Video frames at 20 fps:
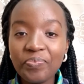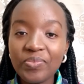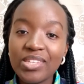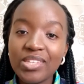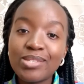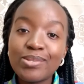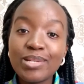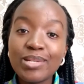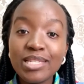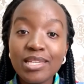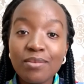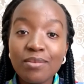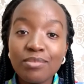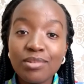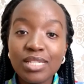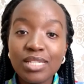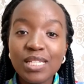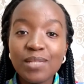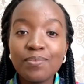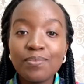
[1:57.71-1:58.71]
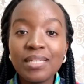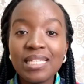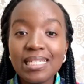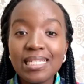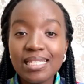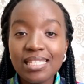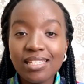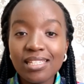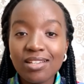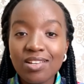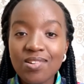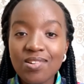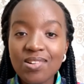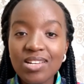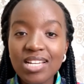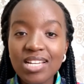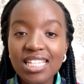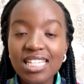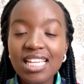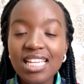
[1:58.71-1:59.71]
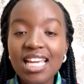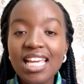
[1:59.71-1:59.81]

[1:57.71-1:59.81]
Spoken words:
Is what I'm doing pleasing God?